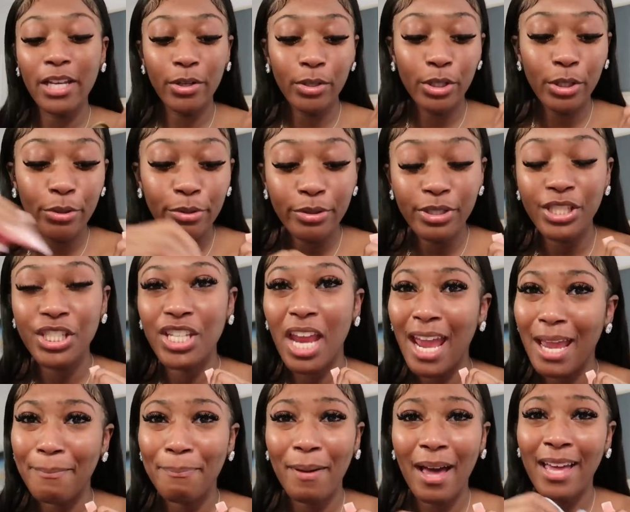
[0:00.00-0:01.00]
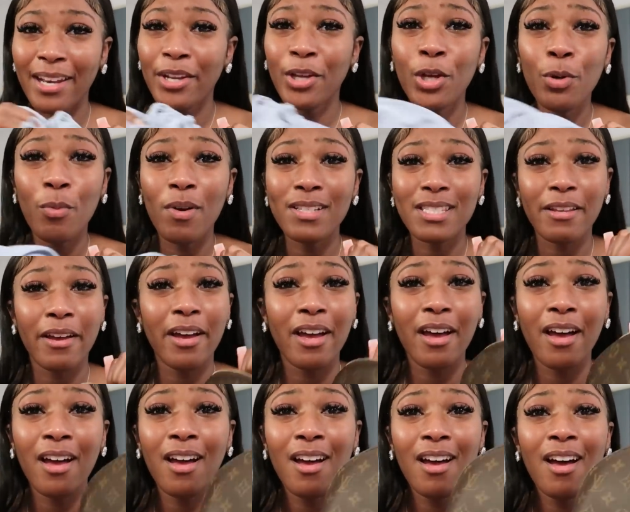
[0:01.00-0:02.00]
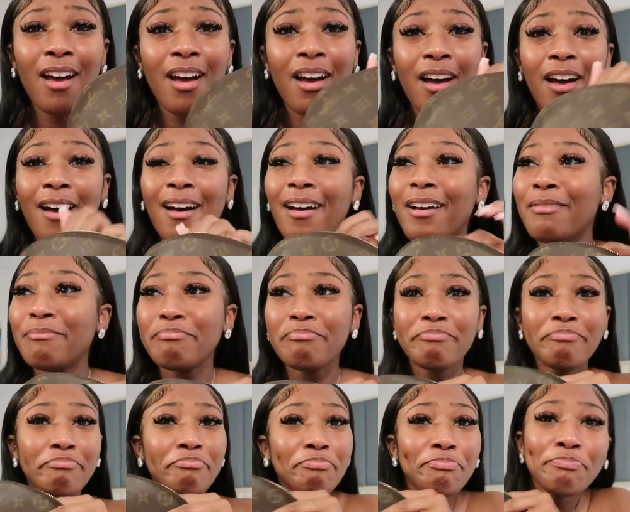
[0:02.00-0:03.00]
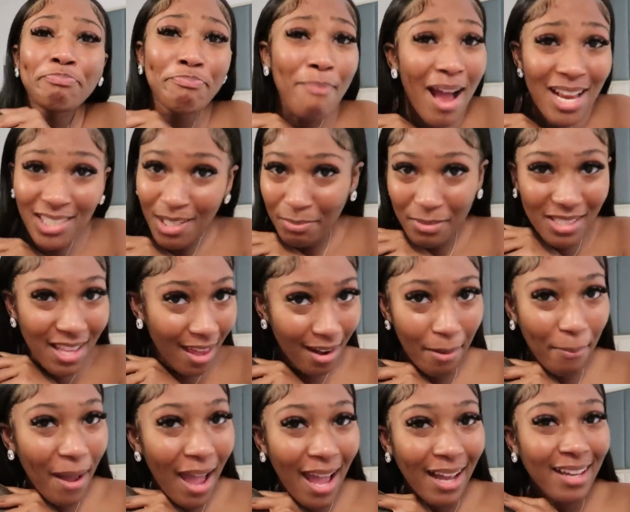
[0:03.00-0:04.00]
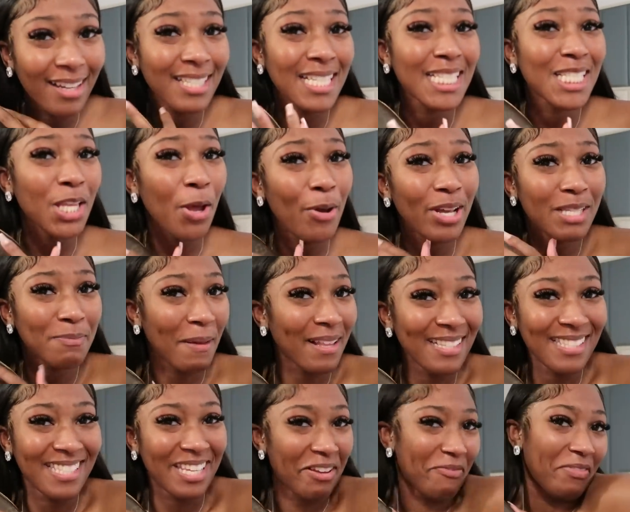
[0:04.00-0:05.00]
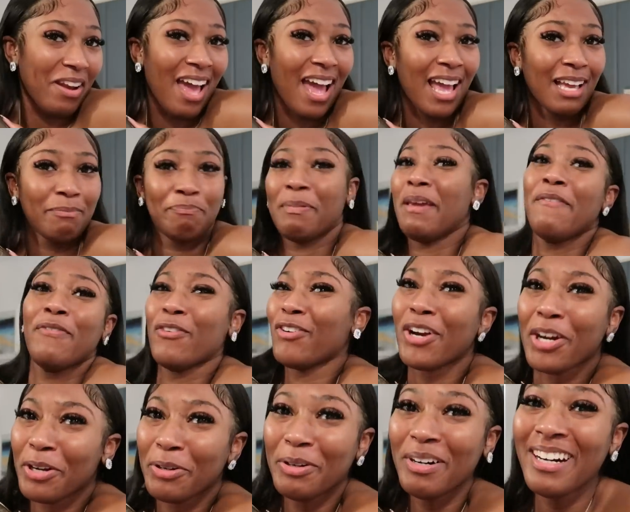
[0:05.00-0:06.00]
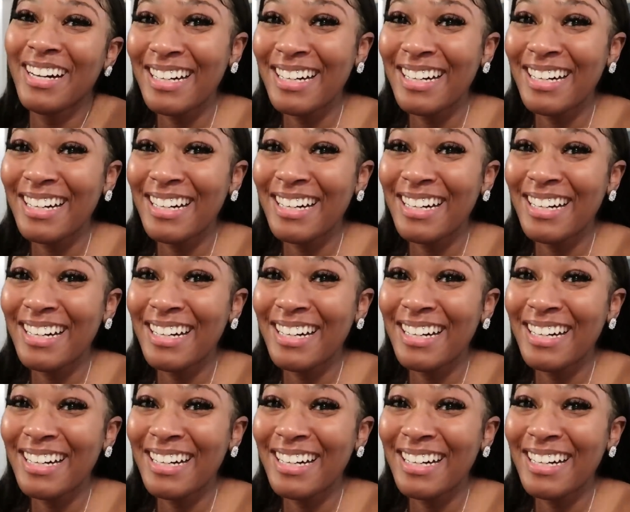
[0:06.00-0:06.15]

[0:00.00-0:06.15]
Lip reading: they will lose shape, and who wants a mashed up designer bag? It's so expensive, like, be for real.